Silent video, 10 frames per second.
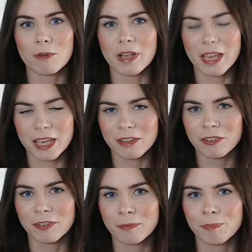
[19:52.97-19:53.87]
if
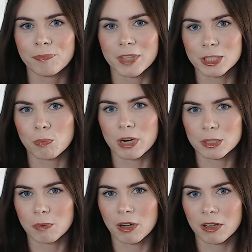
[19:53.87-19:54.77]
this wears
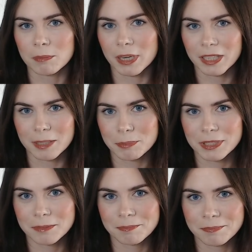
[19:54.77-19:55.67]
well on my
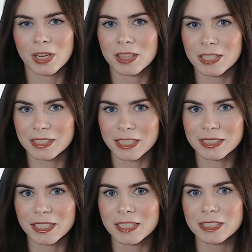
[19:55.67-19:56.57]
lips. This skin
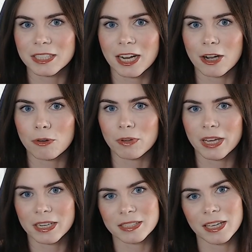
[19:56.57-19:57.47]
tint now, like
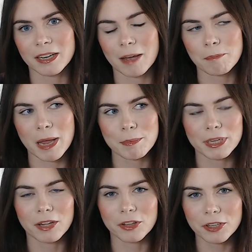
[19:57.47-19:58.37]
I said, might be
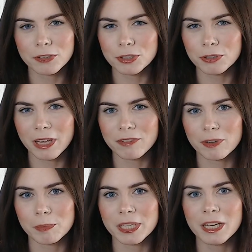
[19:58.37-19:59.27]
a little too light for
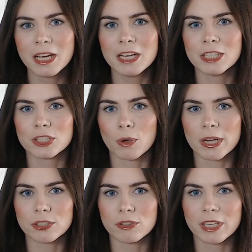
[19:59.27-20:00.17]
me, so I
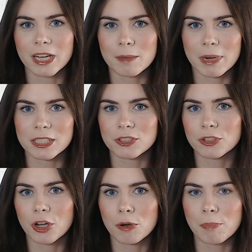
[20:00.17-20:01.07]
do think I might still
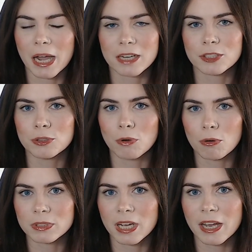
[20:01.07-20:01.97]
go back to
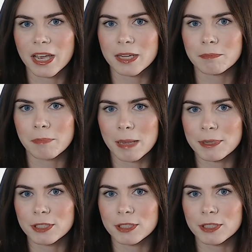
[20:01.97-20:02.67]
Ulta and maybe